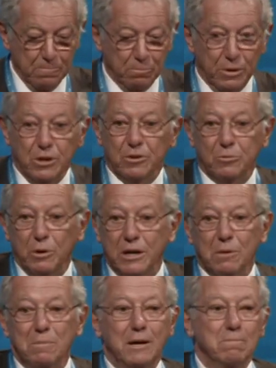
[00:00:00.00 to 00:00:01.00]
because we
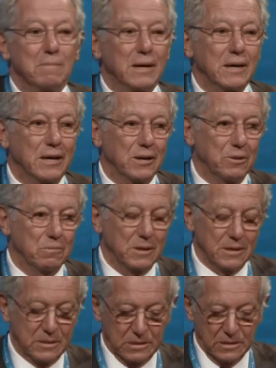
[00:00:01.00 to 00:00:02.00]
can make money
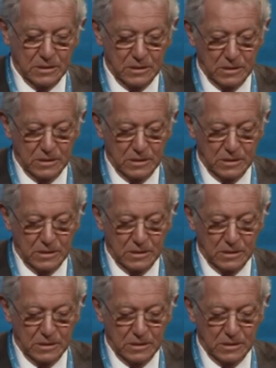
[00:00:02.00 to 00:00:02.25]
otherwise.